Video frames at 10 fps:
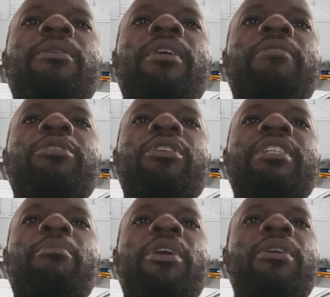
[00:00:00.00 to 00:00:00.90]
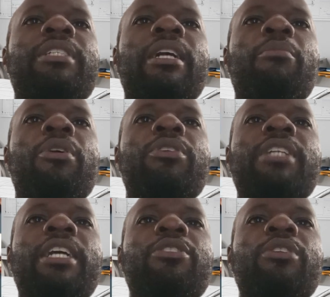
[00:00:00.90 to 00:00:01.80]
we have talked about box
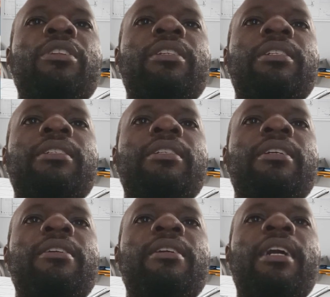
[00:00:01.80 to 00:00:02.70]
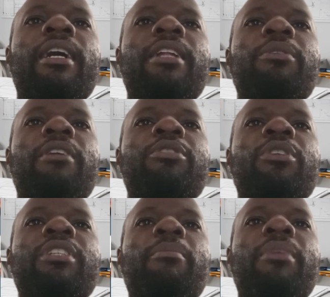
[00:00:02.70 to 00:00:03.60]
caisson, and we have
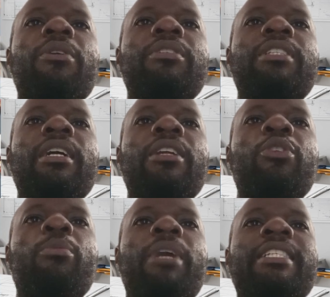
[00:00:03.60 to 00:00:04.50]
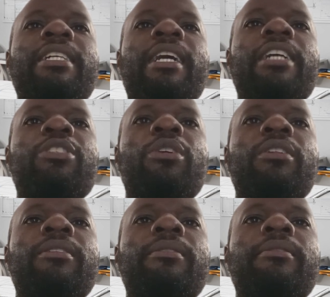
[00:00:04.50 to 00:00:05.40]
talked about pneumatic caisson.